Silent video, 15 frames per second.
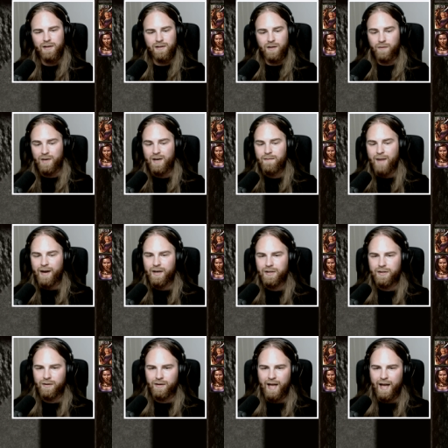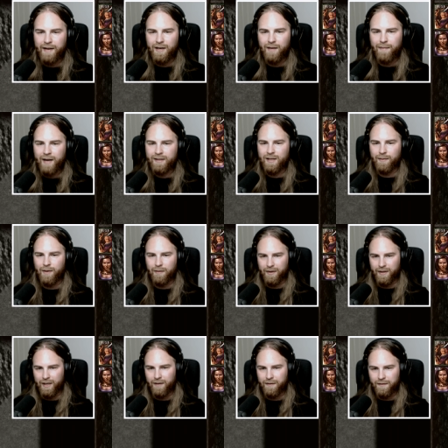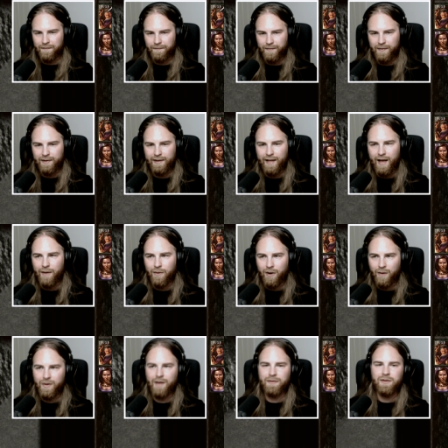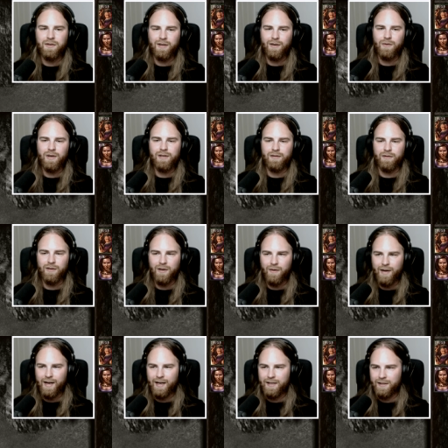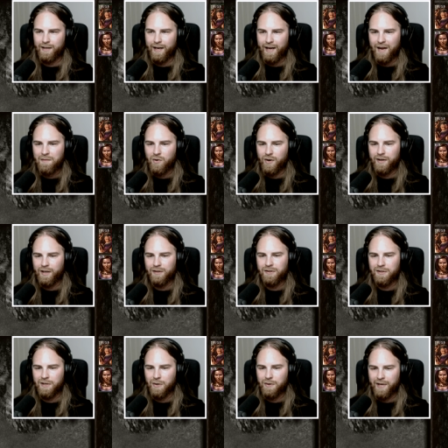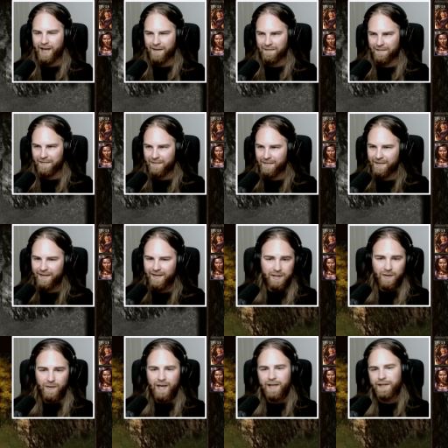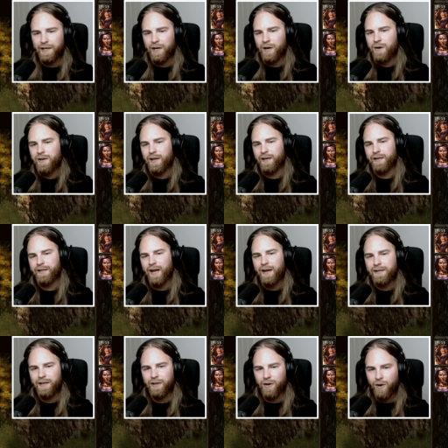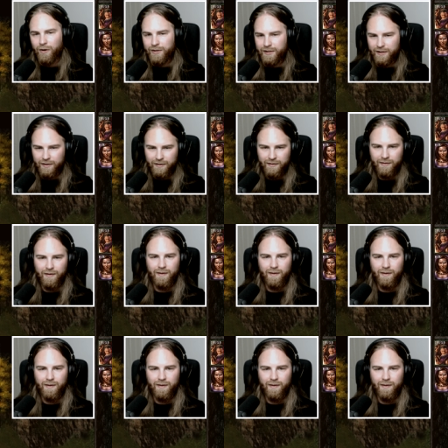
So we managed to land a backstab, I believe. Now, all we have to do is run away so that Imoen can shoot him. So while the ogre is chasing us,